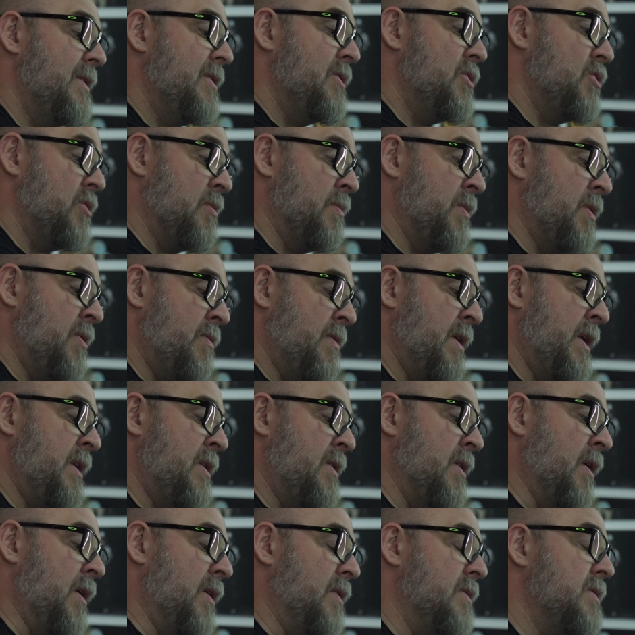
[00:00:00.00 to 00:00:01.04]
some of the red
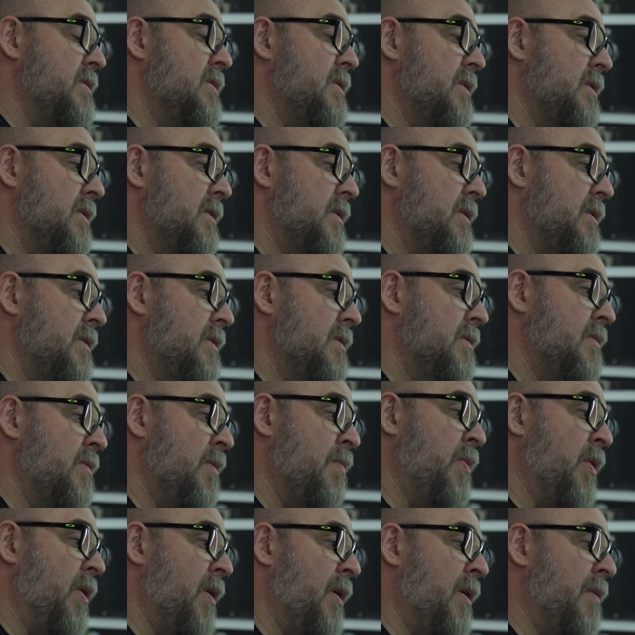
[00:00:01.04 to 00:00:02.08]
dots were
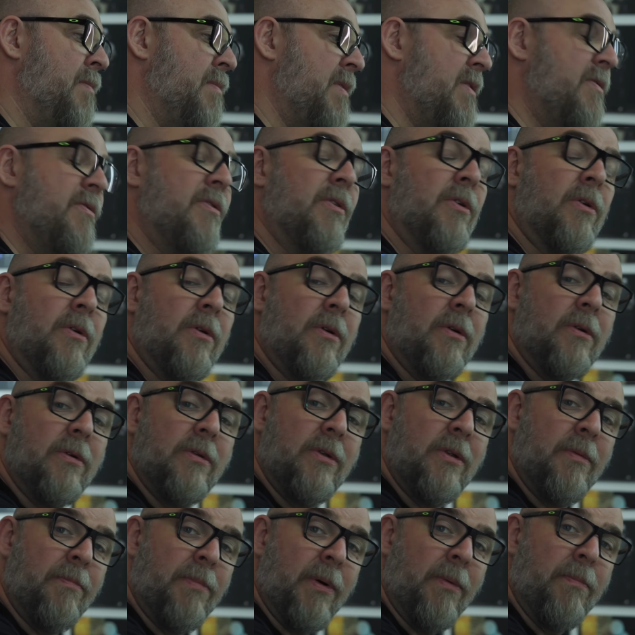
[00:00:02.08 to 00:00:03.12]
put on before
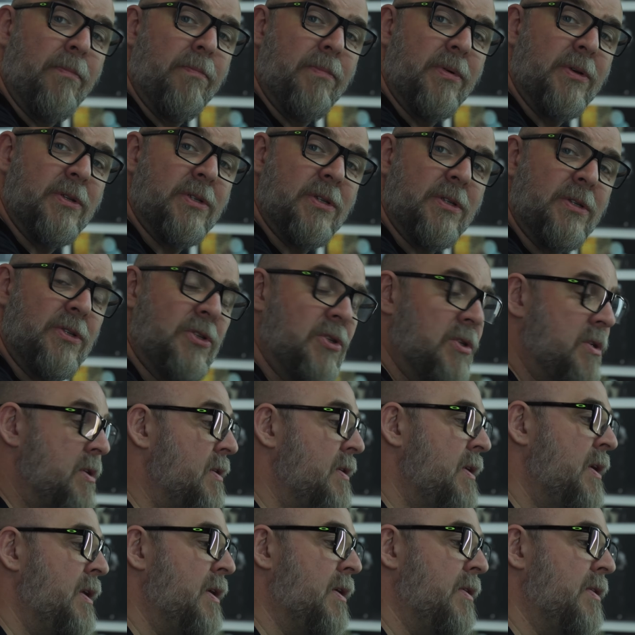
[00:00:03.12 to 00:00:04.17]
the bumpers and
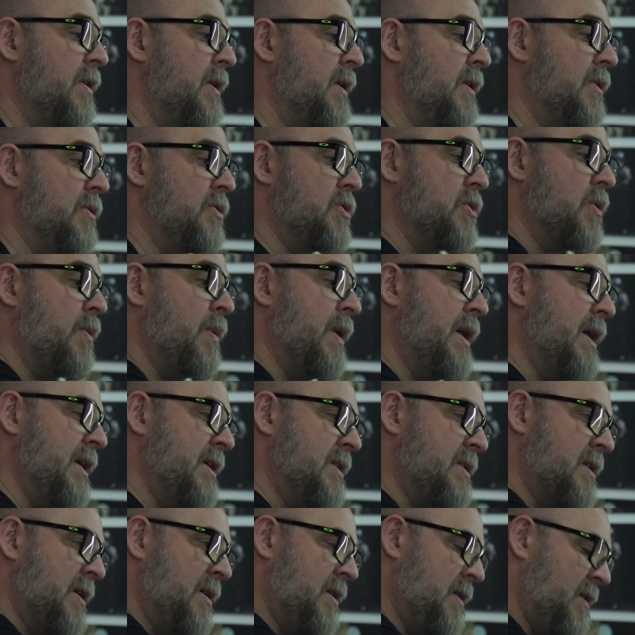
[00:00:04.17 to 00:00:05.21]
stuff, you know, the little
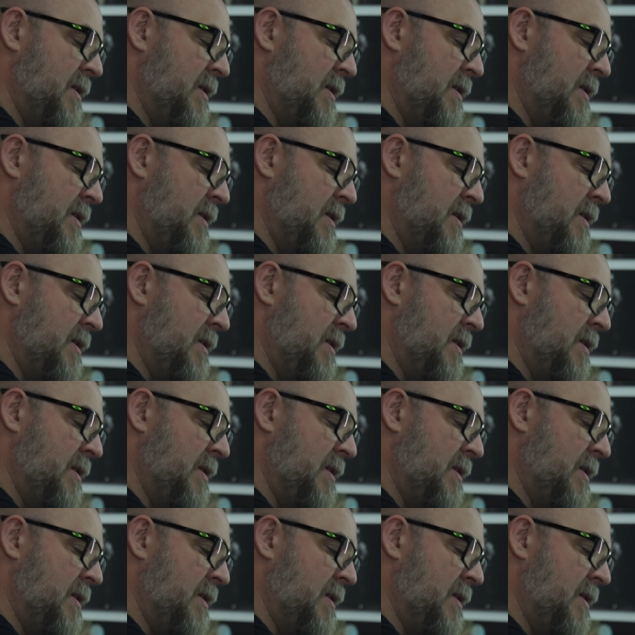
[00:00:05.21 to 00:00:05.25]
squares.